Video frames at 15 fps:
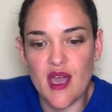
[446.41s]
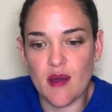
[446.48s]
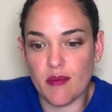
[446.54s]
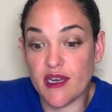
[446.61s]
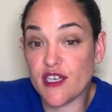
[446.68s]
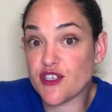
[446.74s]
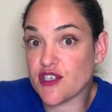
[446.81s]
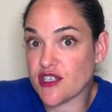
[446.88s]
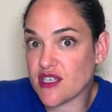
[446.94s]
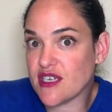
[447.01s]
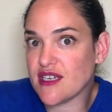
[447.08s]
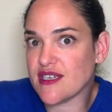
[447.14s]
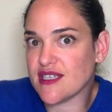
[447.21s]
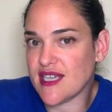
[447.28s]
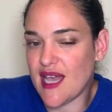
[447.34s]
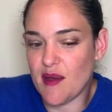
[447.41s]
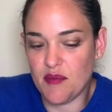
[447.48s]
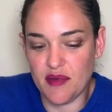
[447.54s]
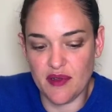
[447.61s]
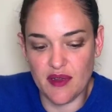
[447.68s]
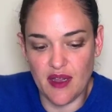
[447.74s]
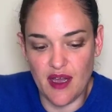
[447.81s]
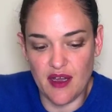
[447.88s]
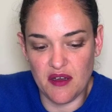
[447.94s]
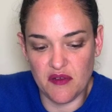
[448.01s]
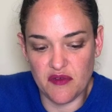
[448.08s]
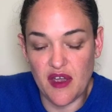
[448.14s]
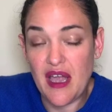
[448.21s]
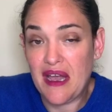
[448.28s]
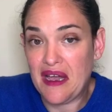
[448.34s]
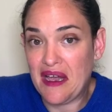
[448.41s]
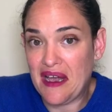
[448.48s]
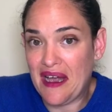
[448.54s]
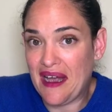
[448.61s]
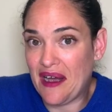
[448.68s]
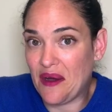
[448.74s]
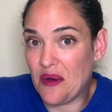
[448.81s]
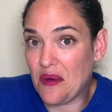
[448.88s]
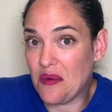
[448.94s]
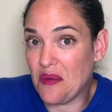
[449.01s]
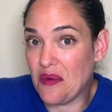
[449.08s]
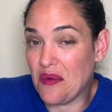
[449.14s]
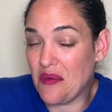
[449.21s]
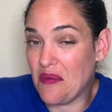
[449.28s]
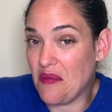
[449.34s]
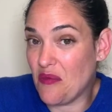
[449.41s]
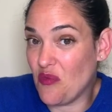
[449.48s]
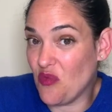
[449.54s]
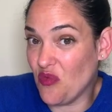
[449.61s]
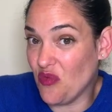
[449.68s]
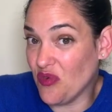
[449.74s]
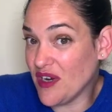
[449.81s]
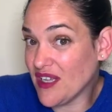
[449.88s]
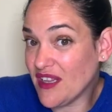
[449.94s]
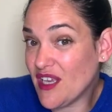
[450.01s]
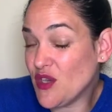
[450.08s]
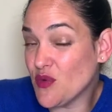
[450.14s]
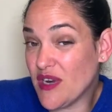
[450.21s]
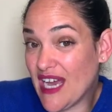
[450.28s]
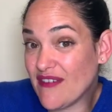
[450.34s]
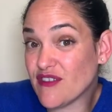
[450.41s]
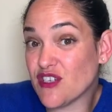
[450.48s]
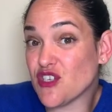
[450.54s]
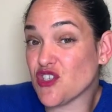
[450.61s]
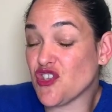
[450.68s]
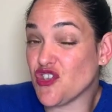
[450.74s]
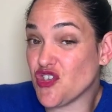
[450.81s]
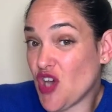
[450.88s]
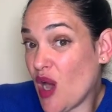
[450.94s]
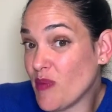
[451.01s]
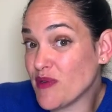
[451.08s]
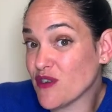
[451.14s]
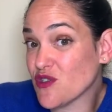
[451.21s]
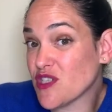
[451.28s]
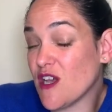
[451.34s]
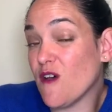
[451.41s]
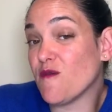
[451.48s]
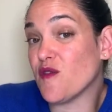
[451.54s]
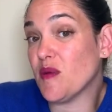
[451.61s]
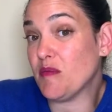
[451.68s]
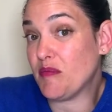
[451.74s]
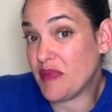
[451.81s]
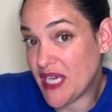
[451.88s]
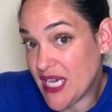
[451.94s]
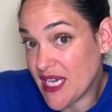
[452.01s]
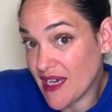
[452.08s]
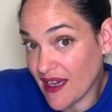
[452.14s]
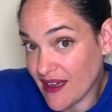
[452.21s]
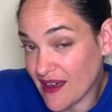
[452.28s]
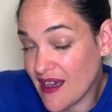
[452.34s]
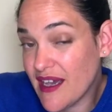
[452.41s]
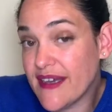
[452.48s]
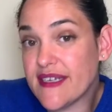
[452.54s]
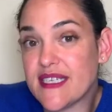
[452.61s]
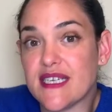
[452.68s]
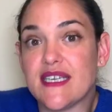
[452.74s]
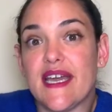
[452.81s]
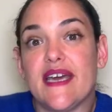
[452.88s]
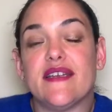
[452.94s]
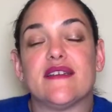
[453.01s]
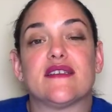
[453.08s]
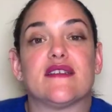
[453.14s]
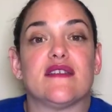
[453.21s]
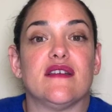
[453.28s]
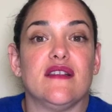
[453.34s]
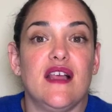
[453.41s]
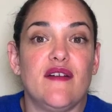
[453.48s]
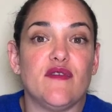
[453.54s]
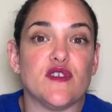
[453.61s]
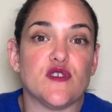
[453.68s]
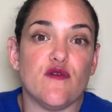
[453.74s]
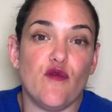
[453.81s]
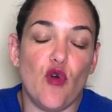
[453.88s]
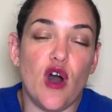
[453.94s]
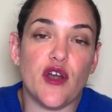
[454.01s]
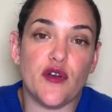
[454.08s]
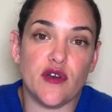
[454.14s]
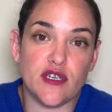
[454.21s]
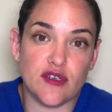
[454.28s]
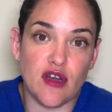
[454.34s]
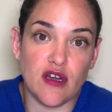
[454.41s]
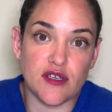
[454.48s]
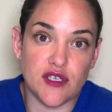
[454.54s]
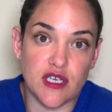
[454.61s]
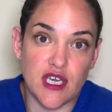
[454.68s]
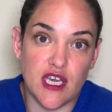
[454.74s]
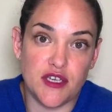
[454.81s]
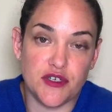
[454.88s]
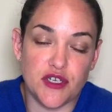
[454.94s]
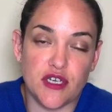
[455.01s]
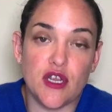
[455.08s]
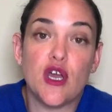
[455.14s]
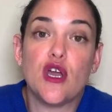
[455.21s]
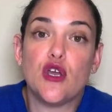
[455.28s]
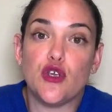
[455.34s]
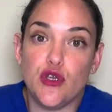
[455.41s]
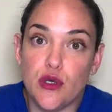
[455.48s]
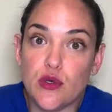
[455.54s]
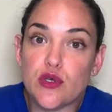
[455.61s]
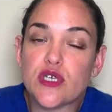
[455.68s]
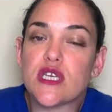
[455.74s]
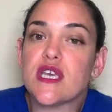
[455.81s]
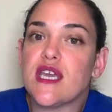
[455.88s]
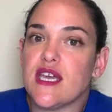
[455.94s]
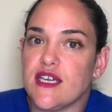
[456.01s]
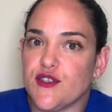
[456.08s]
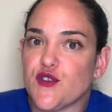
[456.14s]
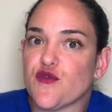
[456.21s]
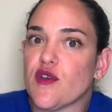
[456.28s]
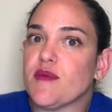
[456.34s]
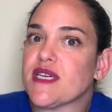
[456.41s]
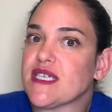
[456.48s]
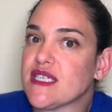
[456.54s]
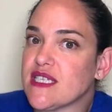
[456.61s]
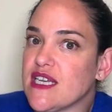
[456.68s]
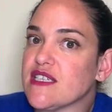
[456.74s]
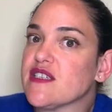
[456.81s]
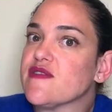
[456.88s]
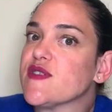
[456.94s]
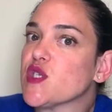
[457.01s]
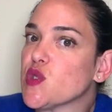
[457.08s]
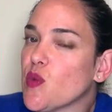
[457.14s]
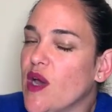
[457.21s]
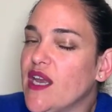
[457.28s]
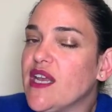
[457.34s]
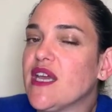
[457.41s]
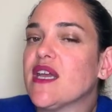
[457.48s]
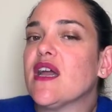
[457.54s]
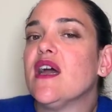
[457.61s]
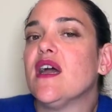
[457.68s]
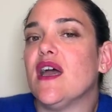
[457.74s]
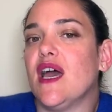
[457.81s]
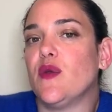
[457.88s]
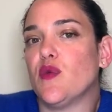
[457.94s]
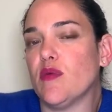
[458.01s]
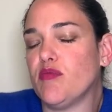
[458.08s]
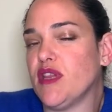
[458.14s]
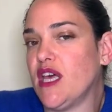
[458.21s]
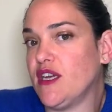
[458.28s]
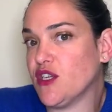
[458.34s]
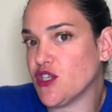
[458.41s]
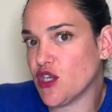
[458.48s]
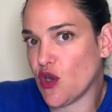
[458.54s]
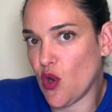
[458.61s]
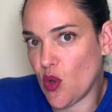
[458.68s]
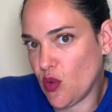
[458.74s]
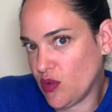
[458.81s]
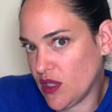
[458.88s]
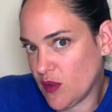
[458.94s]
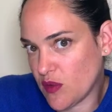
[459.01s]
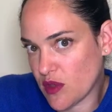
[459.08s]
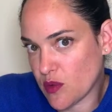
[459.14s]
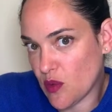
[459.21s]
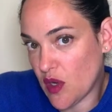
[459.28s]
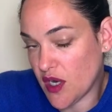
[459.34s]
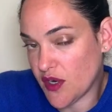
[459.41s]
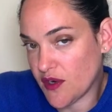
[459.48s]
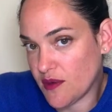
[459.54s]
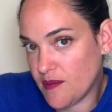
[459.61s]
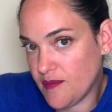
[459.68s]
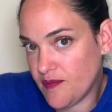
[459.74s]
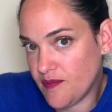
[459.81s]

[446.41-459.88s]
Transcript: But it's just an example of how really you would have to just stop yourself from peeing to get into the levels of water intoxication. Usually it's from excessive sweating and replenishing only with water.